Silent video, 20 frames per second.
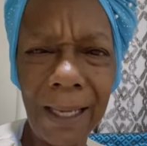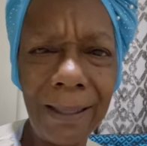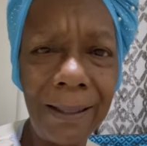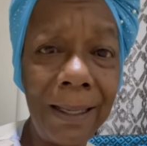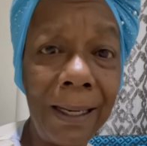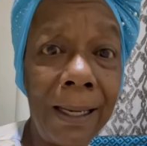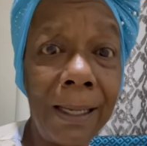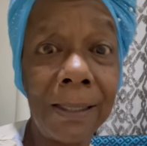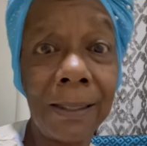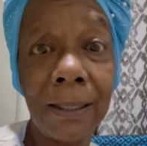
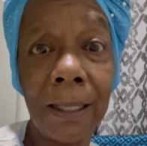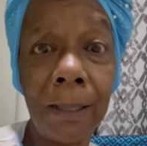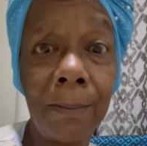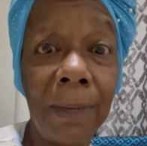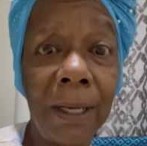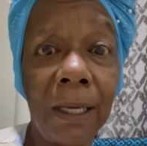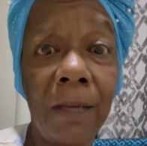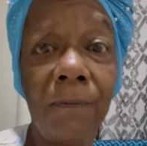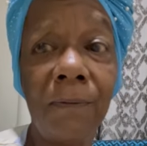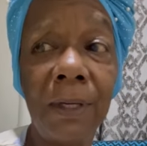dancing and
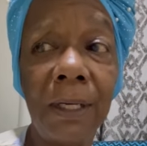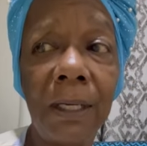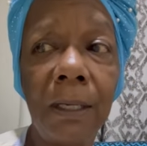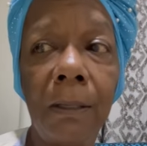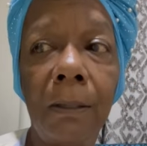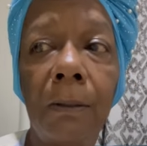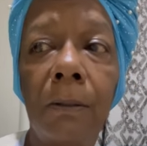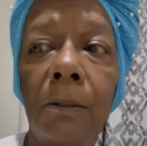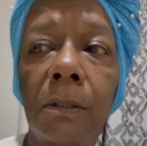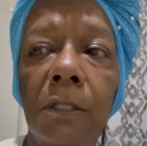making
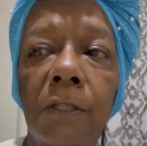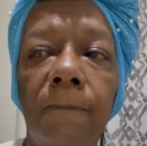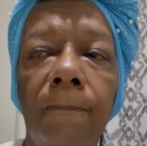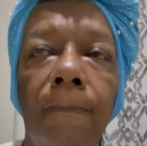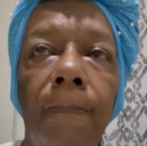videos.